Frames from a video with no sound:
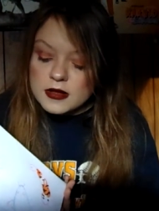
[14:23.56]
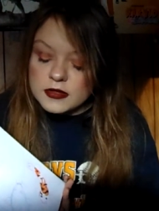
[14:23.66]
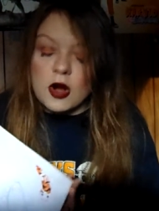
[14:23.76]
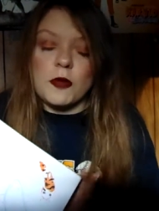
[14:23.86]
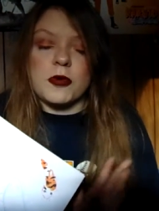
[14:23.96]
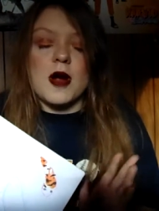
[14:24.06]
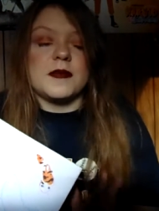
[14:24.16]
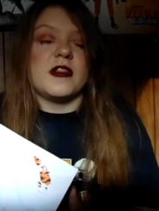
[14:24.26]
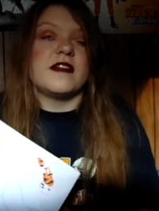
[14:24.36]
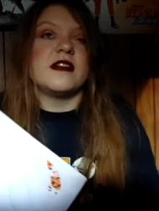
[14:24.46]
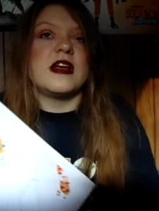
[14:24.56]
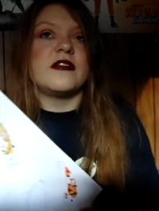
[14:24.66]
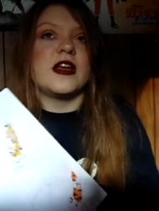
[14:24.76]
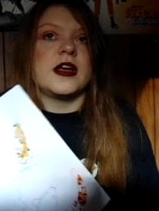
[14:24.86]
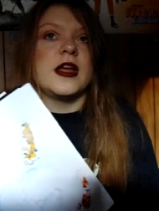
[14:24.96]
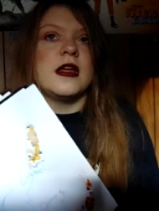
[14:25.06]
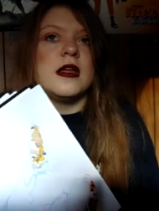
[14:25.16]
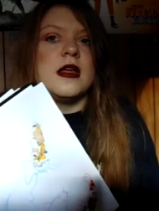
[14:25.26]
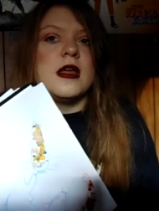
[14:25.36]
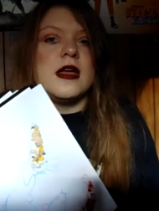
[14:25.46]
The whole prompt list. And I was like,
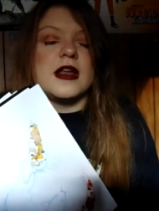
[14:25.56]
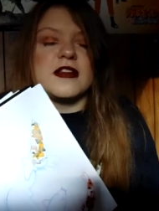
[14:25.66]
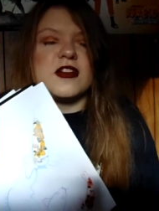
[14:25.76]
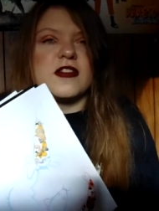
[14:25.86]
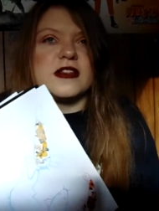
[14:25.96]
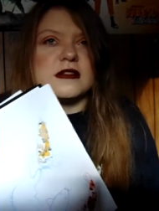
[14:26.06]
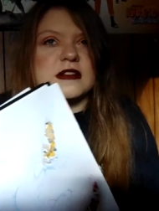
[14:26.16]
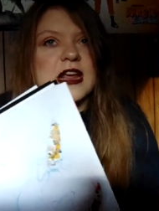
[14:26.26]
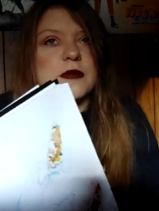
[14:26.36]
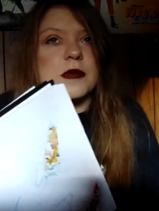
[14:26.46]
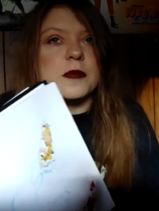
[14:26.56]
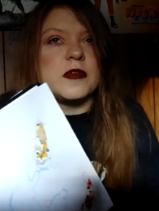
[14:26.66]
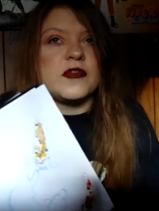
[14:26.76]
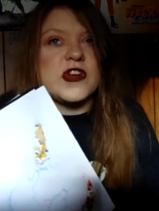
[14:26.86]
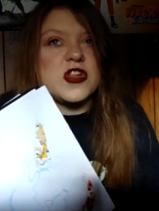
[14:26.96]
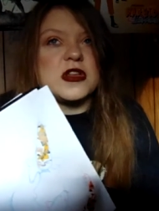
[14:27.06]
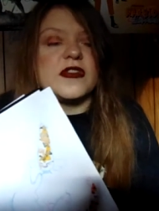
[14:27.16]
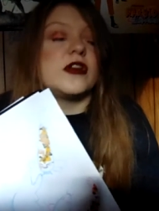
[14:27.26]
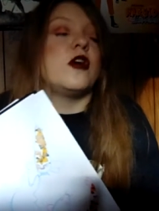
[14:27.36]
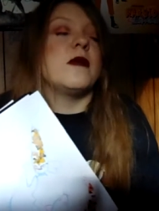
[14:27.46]
and I saw that the day one was fish. And I
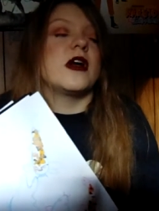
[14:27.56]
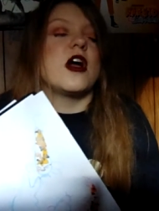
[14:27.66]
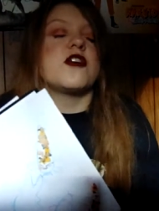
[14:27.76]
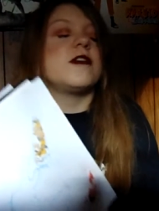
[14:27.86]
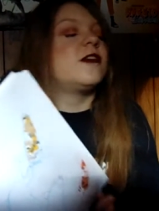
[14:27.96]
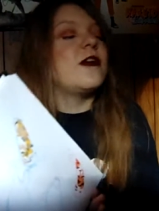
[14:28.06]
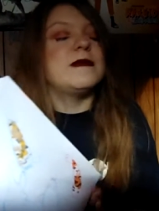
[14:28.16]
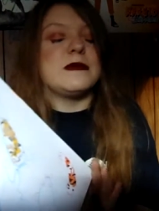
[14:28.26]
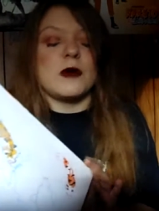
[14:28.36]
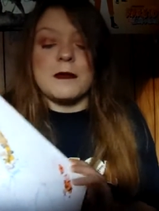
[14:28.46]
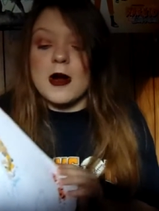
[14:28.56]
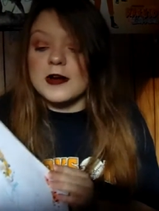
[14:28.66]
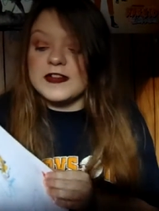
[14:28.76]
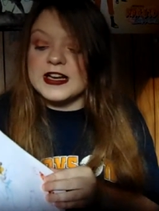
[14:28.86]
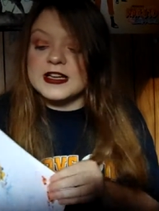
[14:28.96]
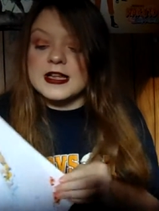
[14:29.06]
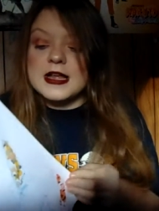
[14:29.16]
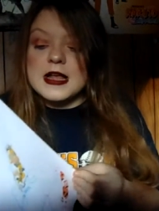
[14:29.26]
was like, oh my gosh, this couldn't be more perfect.